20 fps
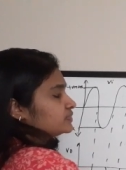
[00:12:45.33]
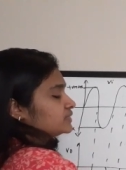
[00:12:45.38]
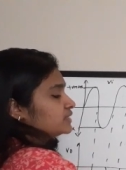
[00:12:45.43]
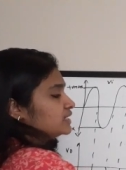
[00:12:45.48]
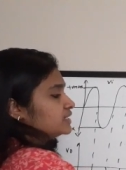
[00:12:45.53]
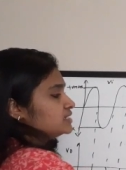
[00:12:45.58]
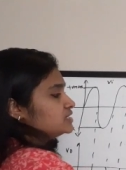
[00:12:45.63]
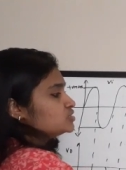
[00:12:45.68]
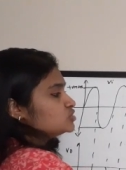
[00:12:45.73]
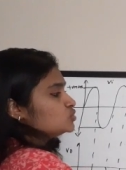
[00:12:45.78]

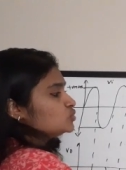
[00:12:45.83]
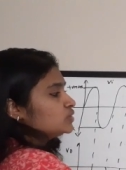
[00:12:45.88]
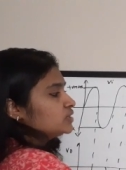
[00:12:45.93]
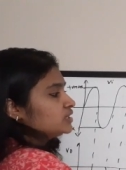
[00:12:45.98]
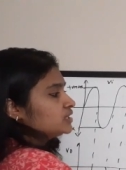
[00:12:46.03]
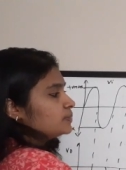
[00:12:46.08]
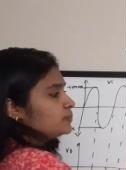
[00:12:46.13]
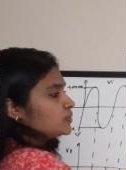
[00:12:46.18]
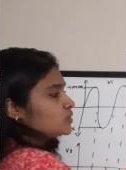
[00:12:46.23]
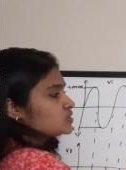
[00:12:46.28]
That is,
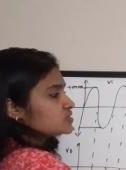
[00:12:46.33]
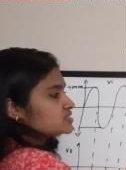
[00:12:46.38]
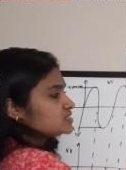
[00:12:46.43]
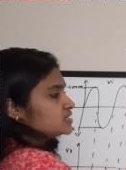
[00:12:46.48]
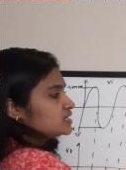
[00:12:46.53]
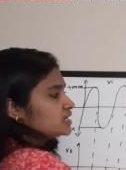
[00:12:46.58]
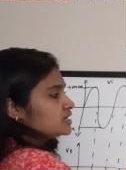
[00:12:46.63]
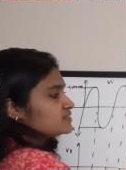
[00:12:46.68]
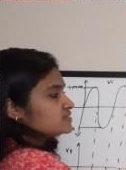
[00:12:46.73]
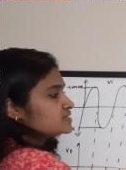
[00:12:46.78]
during the
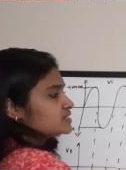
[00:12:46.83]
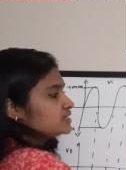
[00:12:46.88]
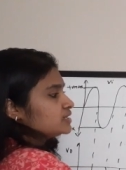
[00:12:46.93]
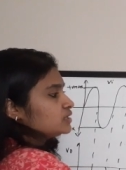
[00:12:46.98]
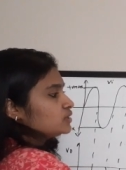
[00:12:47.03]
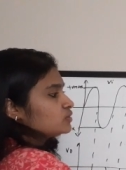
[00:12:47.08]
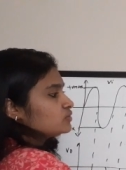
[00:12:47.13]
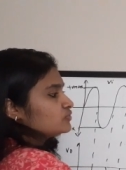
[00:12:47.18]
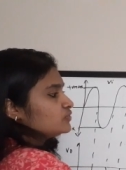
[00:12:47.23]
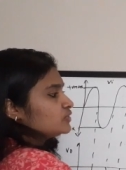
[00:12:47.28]
positive half
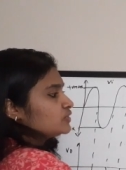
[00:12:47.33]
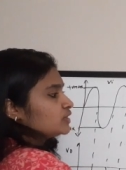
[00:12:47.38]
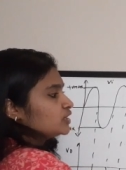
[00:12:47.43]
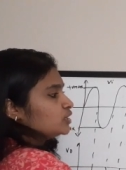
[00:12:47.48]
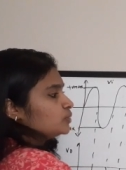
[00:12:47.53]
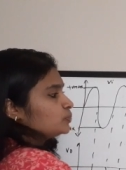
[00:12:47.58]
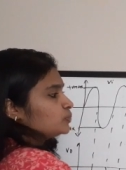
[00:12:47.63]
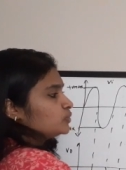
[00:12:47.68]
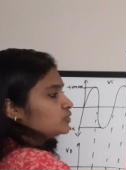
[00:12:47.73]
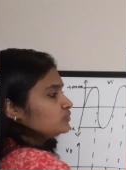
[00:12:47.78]
cycle of your
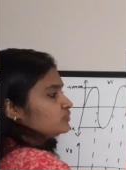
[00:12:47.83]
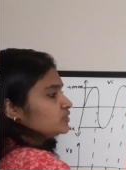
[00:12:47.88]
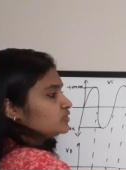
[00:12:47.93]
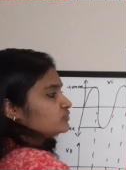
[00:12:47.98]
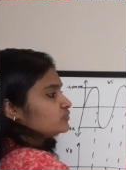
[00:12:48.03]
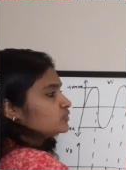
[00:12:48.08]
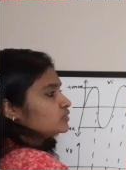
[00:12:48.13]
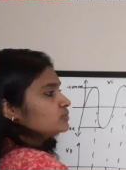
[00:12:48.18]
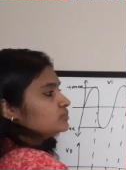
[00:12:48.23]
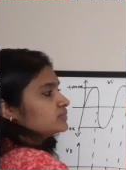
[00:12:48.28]
input
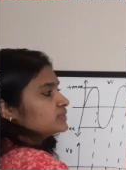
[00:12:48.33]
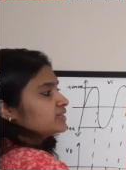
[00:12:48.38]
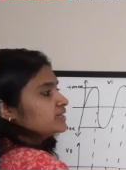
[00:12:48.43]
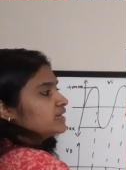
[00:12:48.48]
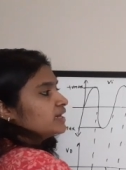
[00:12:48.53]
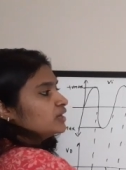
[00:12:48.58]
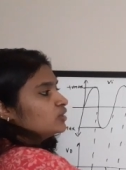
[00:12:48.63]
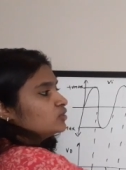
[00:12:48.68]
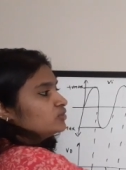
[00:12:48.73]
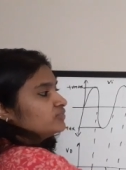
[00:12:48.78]
waveform, the
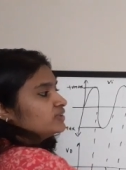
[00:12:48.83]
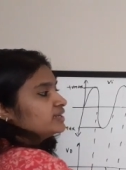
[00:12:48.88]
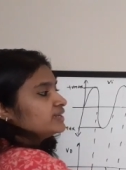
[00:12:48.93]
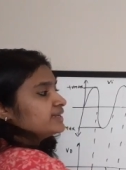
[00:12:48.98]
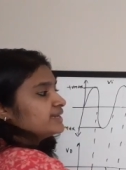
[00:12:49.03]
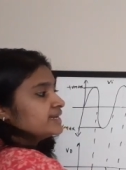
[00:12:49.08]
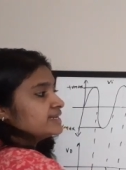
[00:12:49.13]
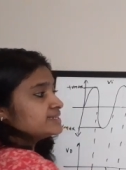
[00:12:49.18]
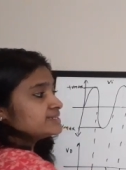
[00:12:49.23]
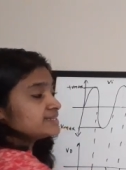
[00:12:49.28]
diode
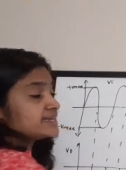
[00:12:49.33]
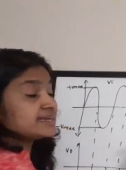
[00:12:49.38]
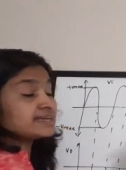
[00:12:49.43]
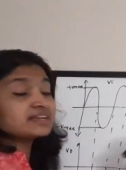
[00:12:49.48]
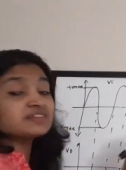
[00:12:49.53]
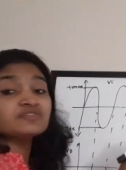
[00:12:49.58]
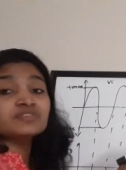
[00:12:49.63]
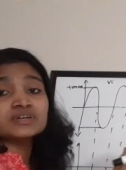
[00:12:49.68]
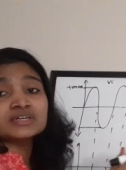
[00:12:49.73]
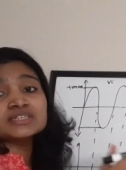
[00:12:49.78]
will get
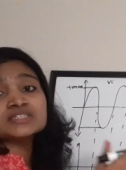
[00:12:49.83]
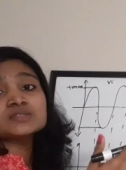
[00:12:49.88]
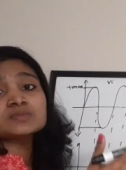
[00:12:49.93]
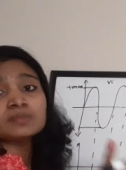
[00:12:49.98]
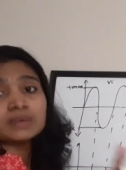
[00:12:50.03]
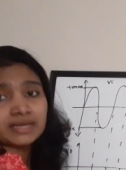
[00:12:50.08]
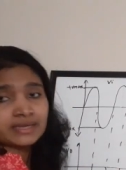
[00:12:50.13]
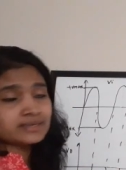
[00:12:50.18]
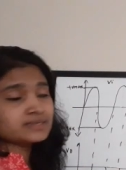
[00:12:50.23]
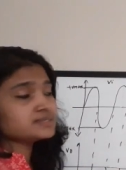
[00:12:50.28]
reverse
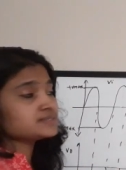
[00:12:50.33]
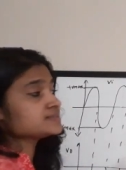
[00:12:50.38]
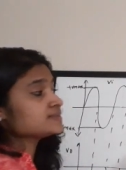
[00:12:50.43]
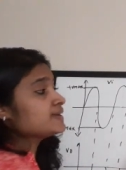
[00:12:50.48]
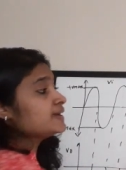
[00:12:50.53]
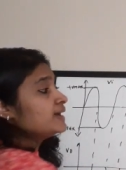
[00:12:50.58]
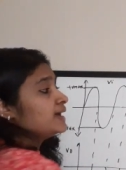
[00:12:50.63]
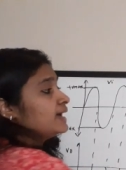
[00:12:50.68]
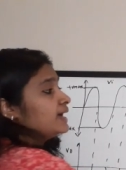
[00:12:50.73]
bias